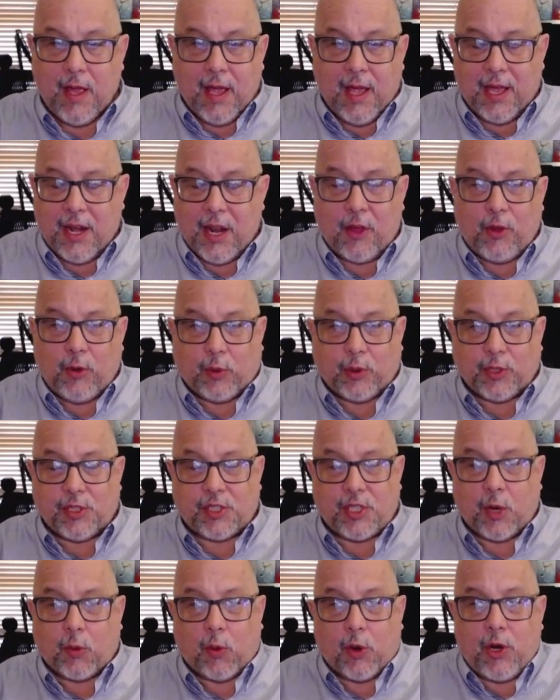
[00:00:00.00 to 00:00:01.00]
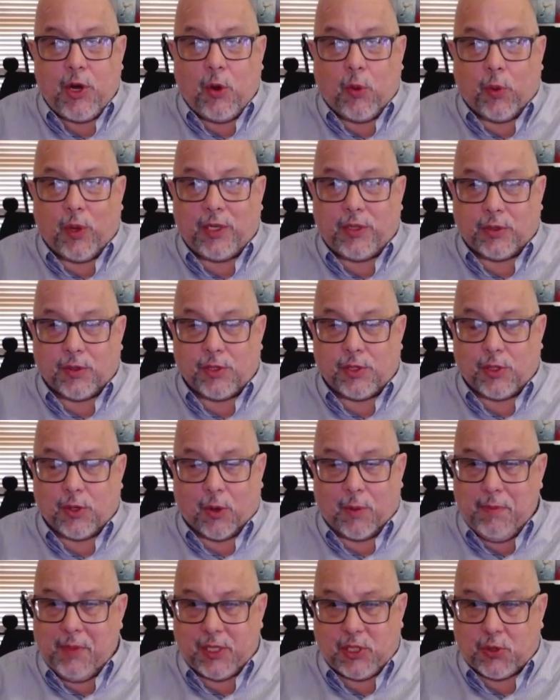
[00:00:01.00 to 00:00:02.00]
In other words, there were no riddles
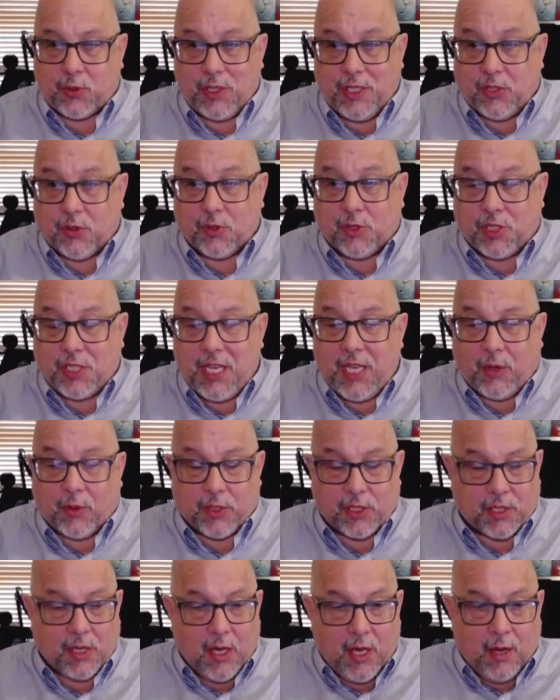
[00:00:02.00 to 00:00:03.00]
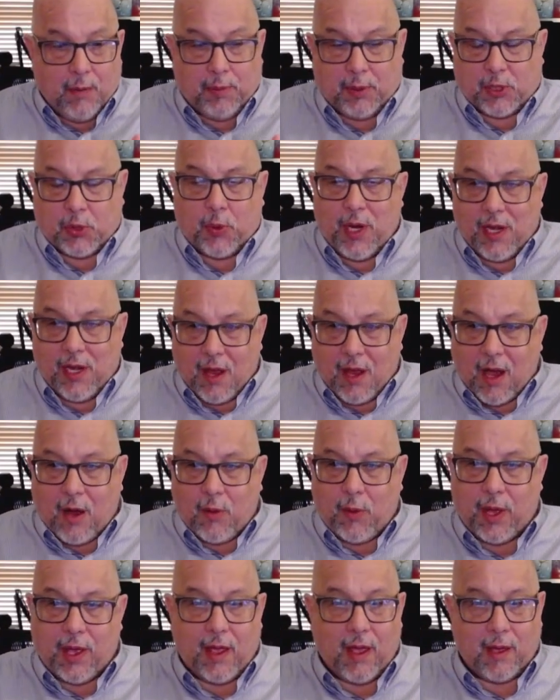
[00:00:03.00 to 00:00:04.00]
or mysteries or secrets between
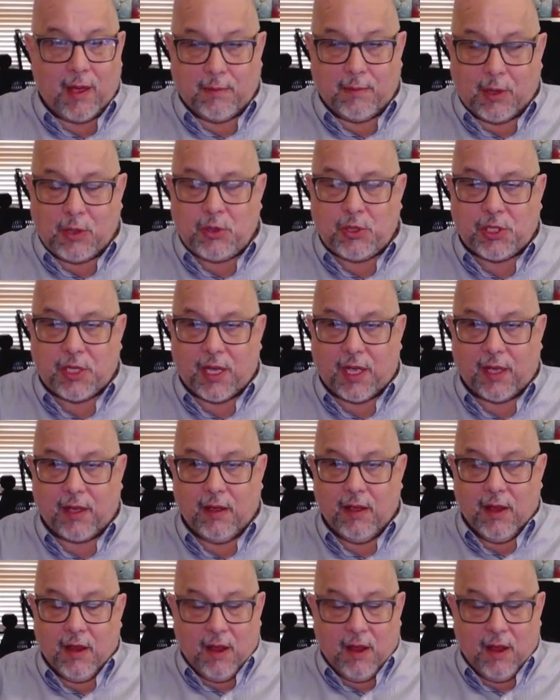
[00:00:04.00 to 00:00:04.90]
Yahweh and Moshe.